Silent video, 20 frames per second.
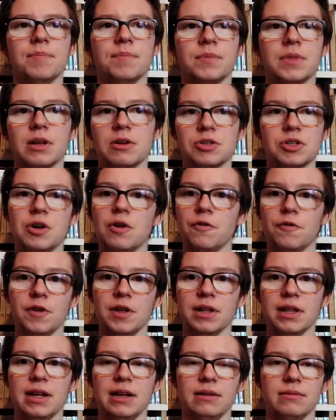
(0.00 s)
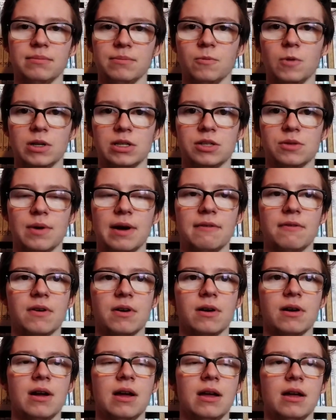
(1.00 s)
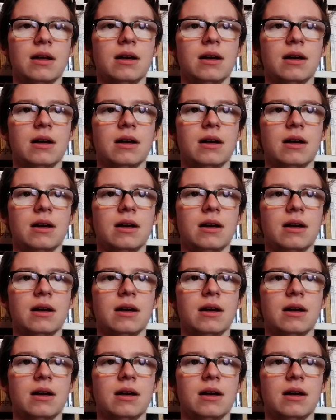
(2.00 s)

There's no feeling whatsoever.